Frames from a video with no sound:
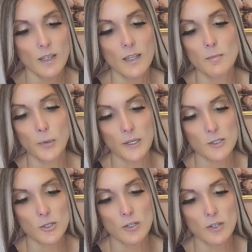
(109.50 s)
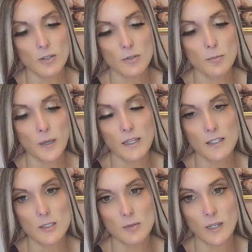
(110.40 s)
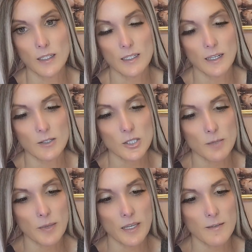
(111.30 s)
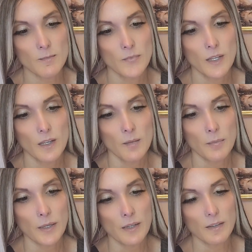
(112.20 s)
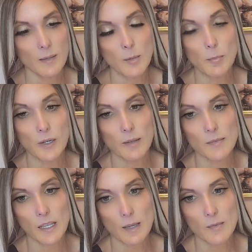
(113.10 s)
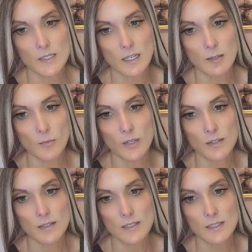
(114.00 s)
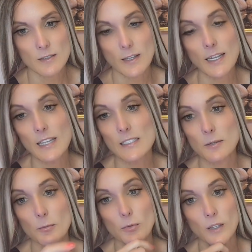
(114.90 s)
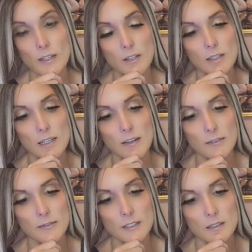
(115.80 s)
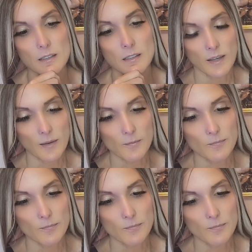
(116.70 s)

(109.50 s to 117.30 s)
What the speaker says: And plus you pay the $2.99 shipping. But let me bring up the Amazon ones. It is a really good gift. Okay.